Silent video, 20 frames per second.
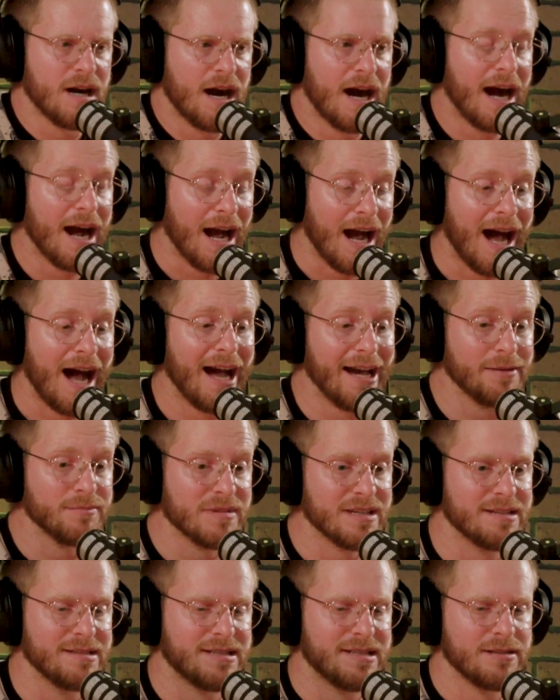
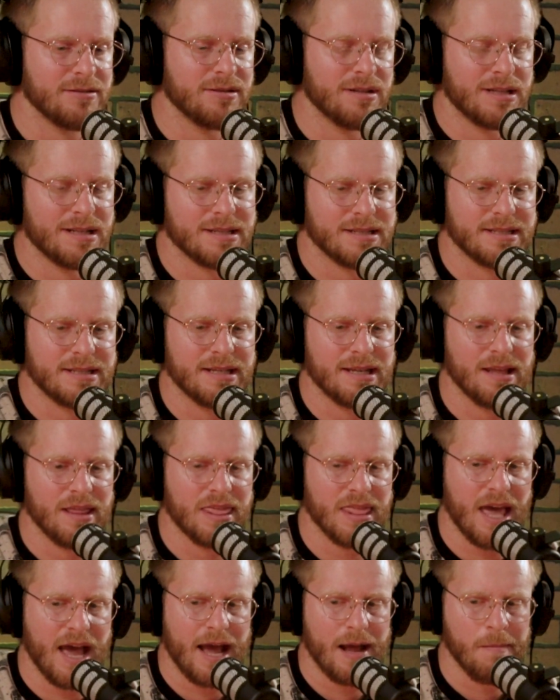I'm continuing to see
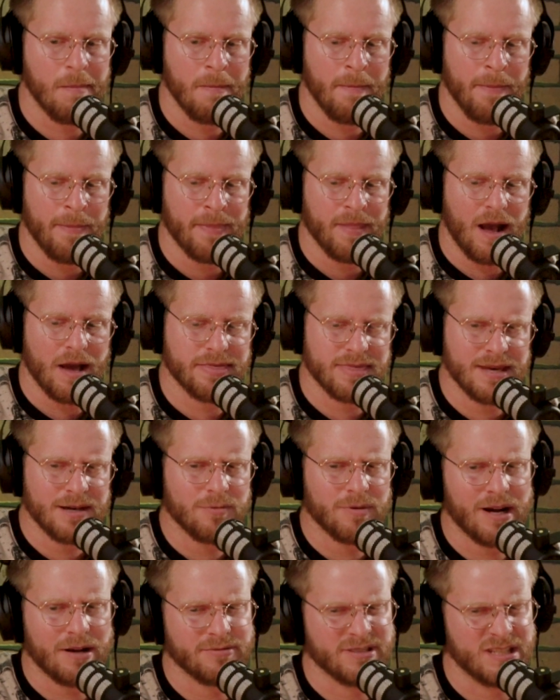that. I
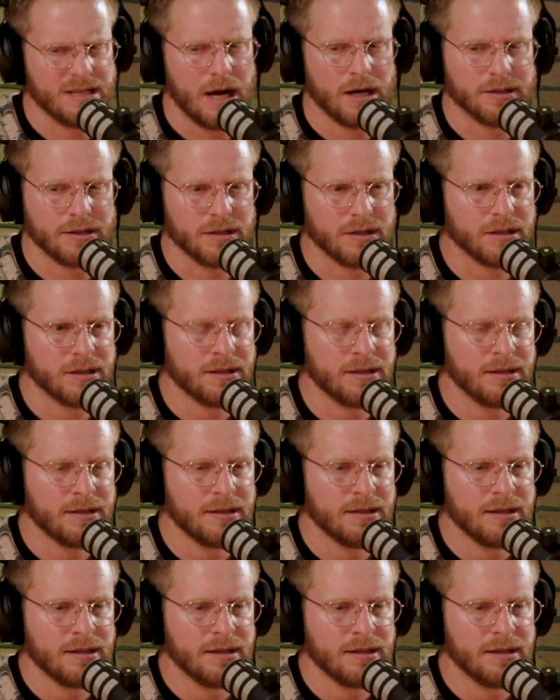think when I was younger,